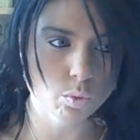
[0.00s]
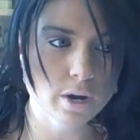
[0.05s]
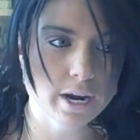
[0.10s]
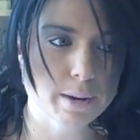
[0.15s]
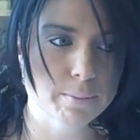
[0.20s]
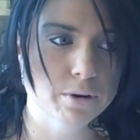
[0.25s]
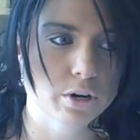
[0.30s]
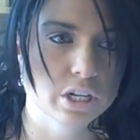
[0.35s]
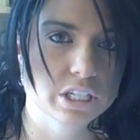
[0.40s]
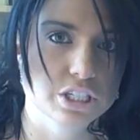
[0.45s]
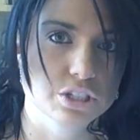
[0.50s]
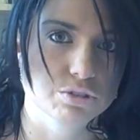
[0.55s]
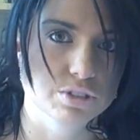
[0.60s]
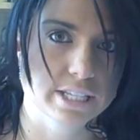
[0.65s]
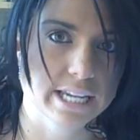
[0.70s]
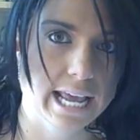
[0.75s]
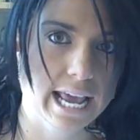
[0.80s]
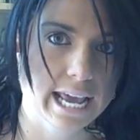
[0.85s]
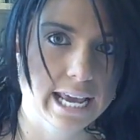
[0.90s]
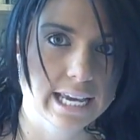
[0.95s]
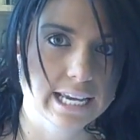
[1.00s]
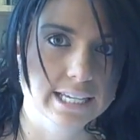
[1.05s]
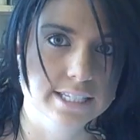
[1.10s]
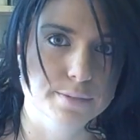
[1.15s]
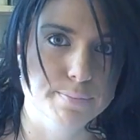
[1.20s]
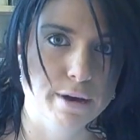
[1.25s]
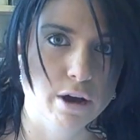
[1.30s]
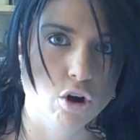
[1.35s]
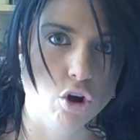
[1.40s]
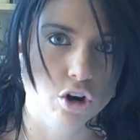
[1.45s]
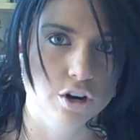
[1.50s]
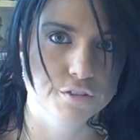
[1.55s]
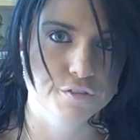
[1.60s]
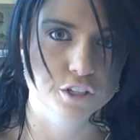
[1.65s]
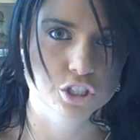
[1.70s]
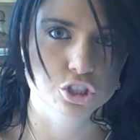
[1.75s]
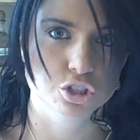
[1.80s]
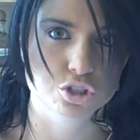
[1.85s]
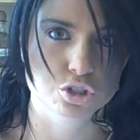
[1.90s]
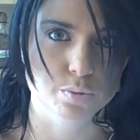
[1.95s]
one I'm going to do today is about
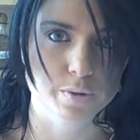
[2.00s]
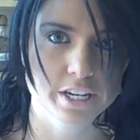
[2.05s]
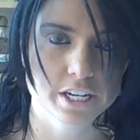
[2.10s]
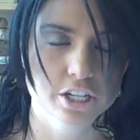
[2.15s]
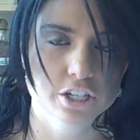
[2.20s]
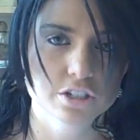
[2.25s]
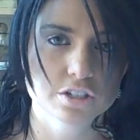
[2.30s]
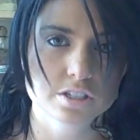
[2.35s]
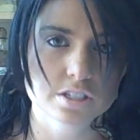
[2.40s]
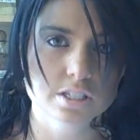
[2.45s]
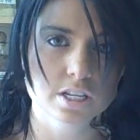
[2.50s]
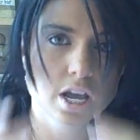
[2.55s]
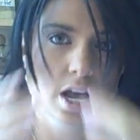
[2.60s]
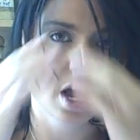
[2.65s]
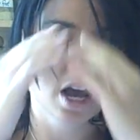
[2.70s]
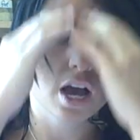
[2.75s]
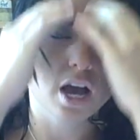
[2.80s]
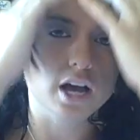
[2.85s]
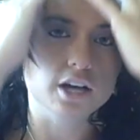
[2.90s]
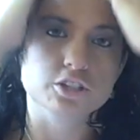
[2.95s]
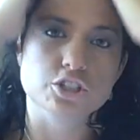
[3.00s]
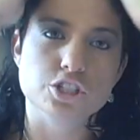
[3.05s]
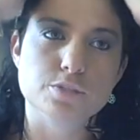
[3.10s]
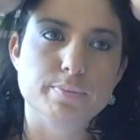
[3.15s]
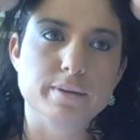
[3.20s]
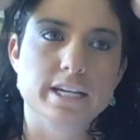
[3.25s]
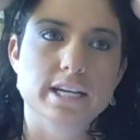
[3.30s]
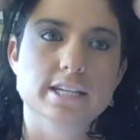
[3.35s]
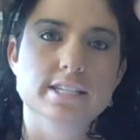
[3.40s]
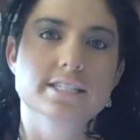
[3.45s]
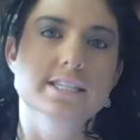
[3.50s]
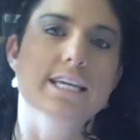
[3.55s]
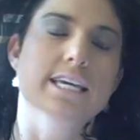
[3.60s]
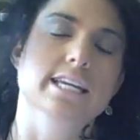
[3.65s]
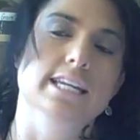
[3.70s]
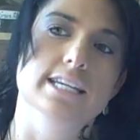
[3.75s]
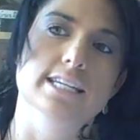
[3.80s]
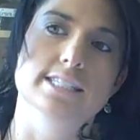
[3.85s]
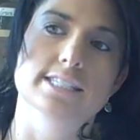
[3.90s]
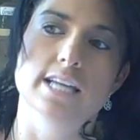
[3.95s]
artificial sweeteners, uh, just because
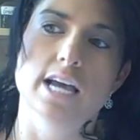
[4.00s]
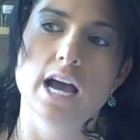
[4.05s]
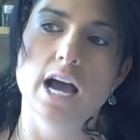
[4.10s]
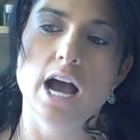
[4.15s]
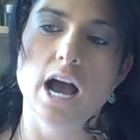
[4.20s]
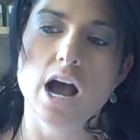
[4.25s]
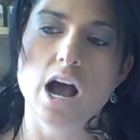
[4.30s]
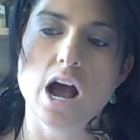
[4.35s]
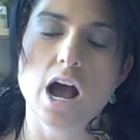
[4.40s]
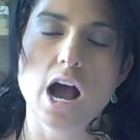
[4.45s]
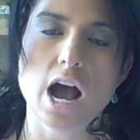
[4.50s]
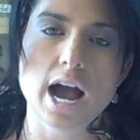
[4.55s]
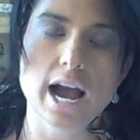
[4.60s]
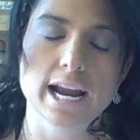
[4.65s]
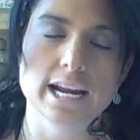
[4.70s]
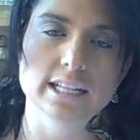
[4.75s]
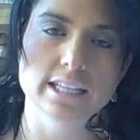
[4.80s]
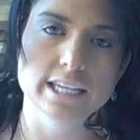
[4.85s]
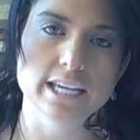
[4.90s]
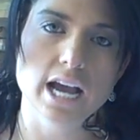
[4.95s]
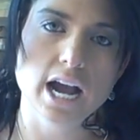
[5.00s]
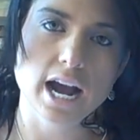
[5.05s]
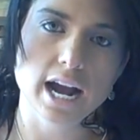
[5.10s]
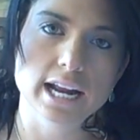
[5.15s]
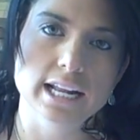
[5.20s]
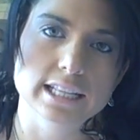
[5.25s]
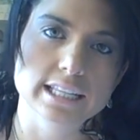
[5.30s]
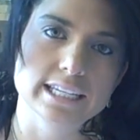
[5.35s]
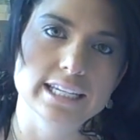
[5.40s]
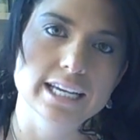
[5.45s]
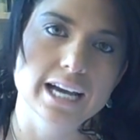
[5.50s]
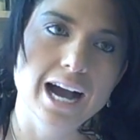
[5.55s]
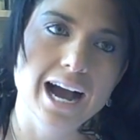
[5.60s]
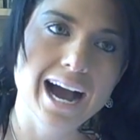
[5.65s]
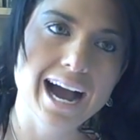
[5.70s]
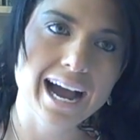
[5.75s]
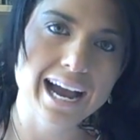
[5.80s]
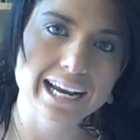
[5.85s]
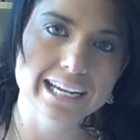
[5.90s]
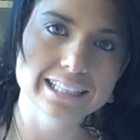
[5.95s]
it is highly, highly,
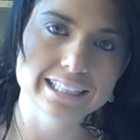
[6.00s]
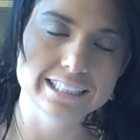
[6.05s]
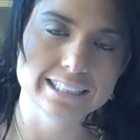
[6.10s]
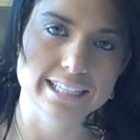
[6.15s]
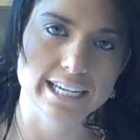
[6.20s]
highly